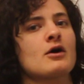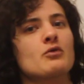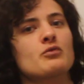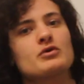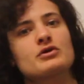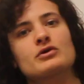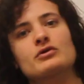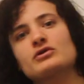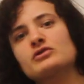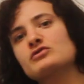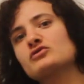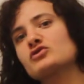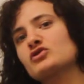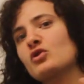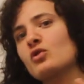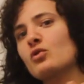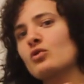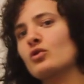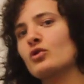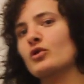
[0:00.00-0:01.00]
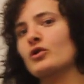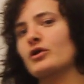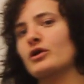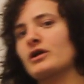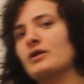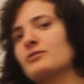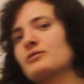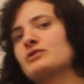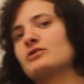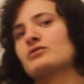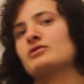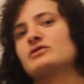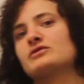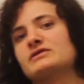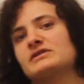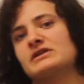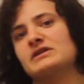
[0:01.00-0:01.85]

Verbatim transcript: we don't use cork, we don't use